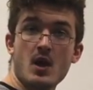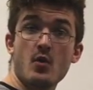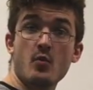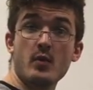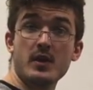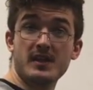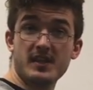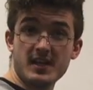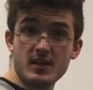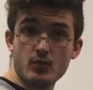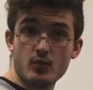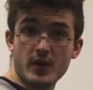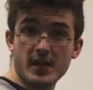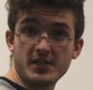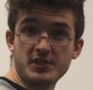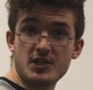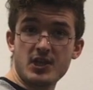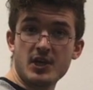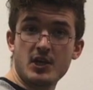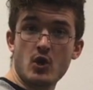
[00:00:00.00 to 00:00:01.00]
within
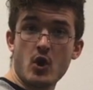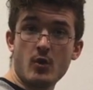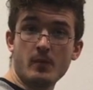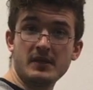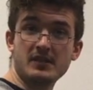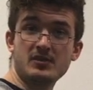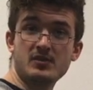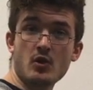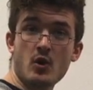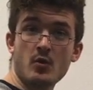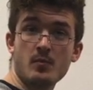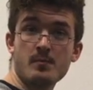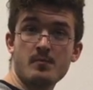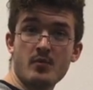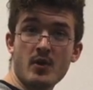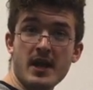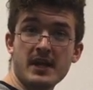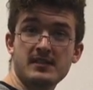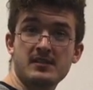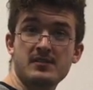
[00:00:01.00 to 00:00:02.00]
which he comments on
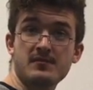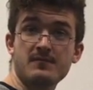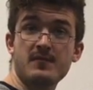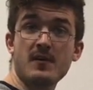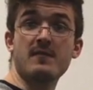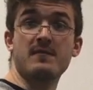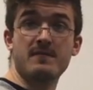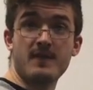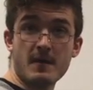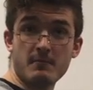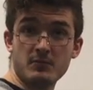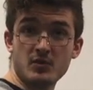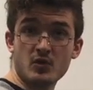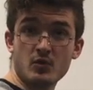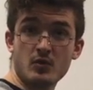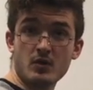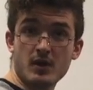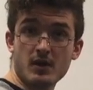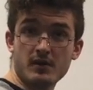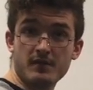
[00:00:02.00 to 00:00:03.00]
Brecht's
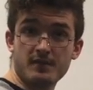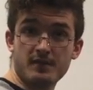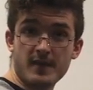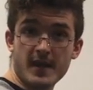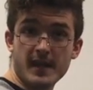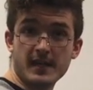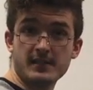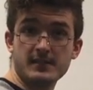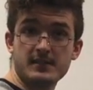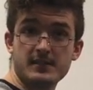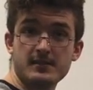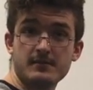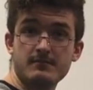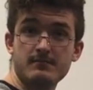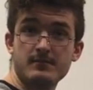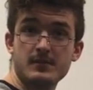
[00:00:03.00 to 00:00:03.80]
Verfemdung effect.